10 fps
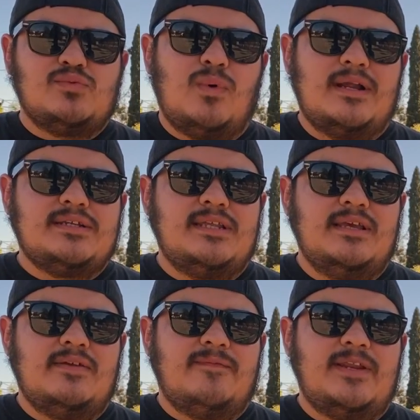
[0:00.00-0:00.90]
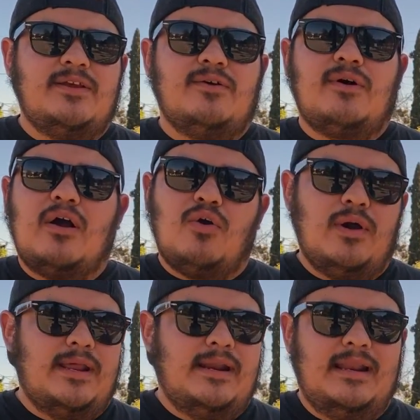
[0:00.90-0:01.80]
watched the other video, I'll go
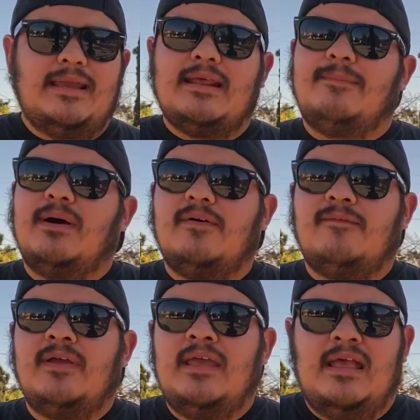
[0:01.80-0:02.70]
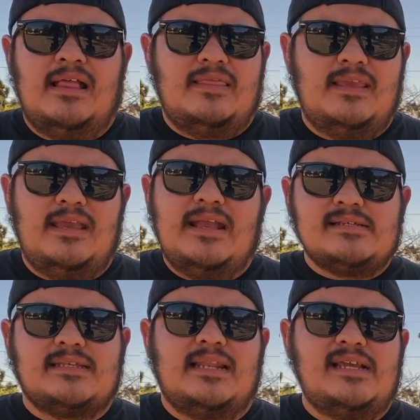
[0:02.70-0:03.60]
ahead and link it above. The
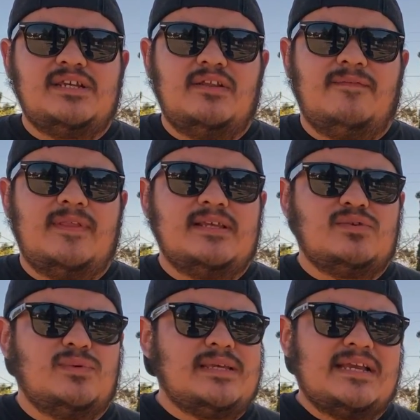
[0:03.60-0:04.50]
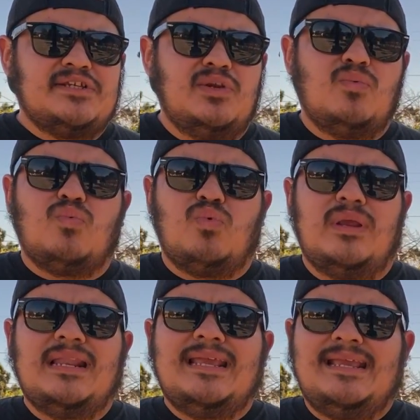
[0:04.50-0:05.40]
installation of this was actually
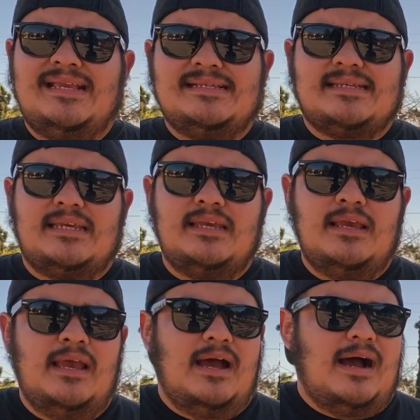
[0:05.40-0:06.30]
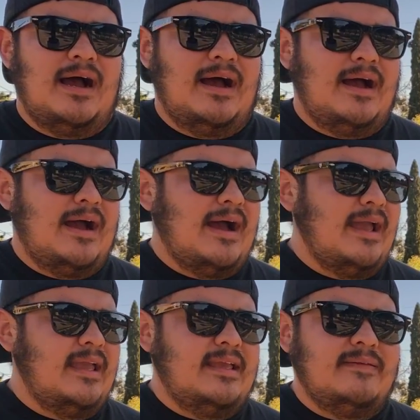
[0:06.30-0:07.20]
really easy.
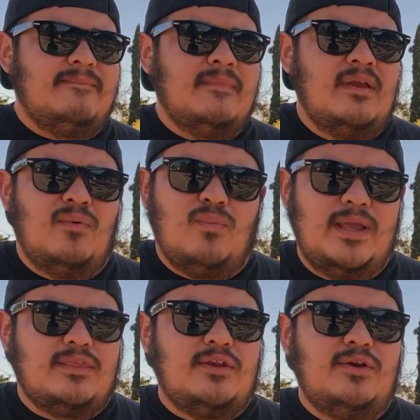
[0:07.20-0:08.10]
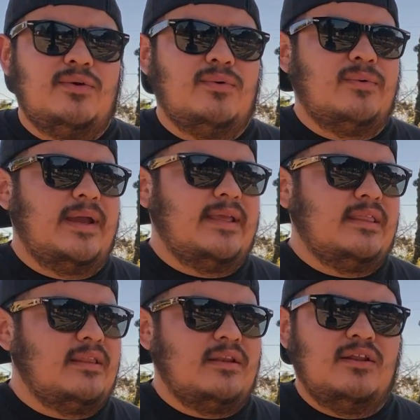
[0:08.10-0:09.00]
I went through
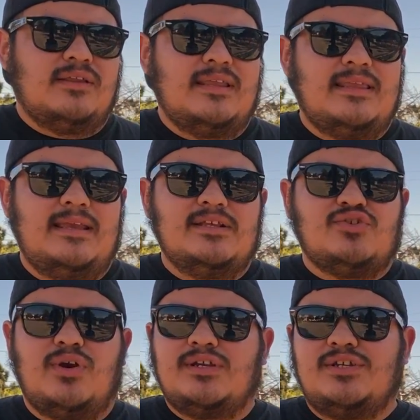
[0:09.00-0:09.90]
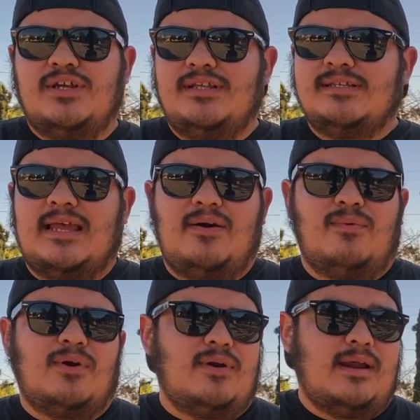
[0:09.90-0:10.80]
and looked at the instructions that
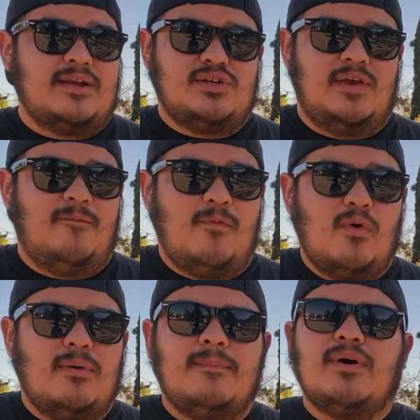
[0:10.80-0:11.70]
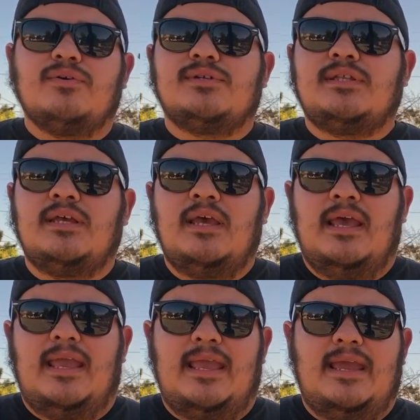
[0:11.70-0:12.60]
were actually a forum post
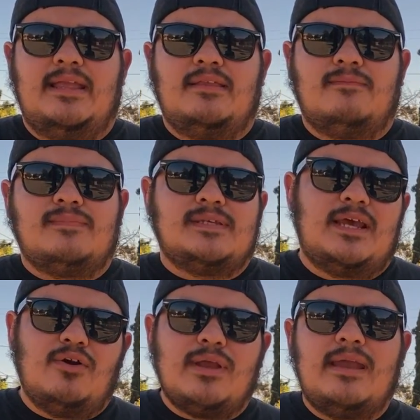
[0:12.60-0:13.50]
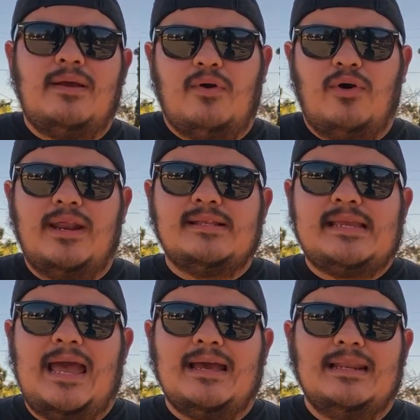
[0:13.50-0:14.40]
and said, okay, I'll go ahead and
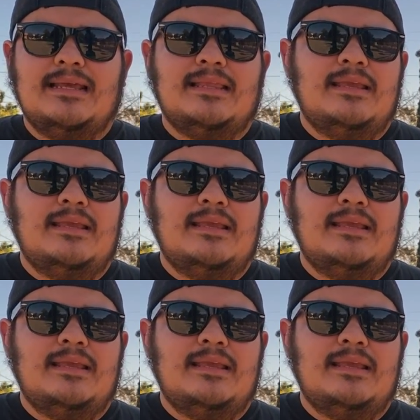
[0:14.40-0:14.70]
tackle it.